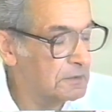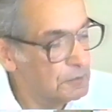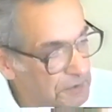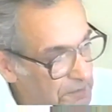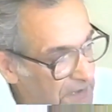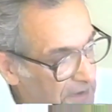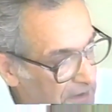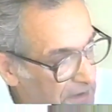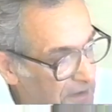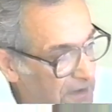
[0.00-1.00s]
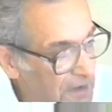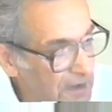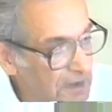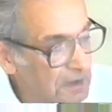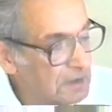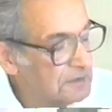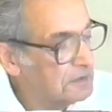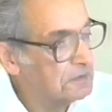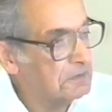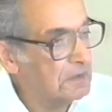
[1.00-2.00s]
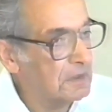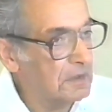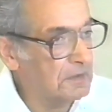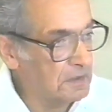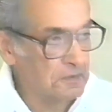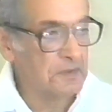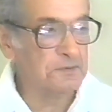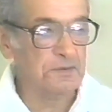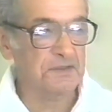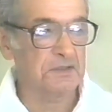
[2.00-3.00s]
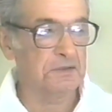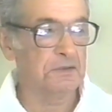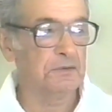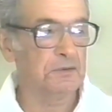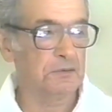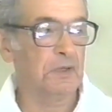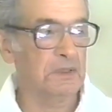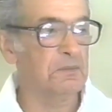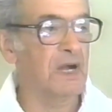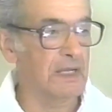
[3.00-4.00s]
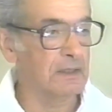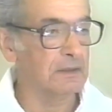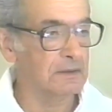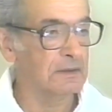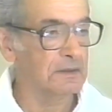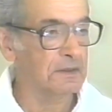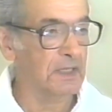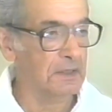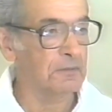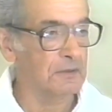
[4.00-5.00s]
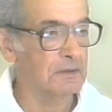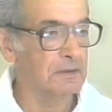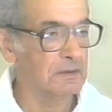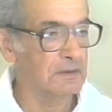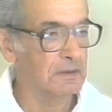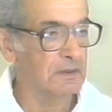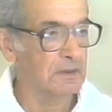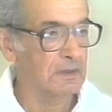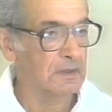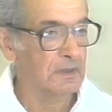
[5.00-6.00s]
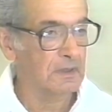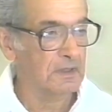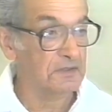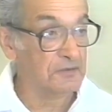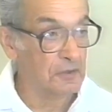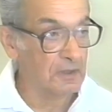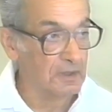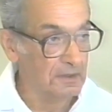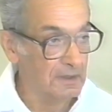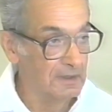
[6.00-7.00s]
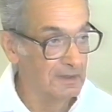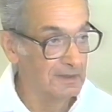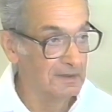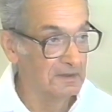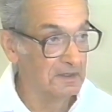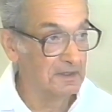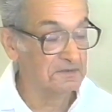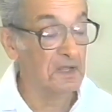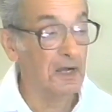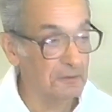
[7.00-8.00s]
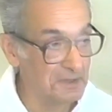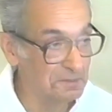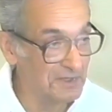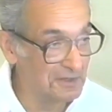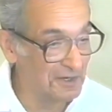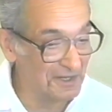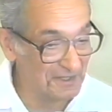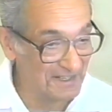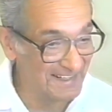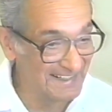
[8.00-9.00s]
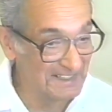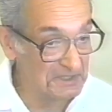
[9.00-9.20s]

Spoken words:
I said, what do you mean? I said, this was a 20-mile cable. It's gone. I said, how can it be gone?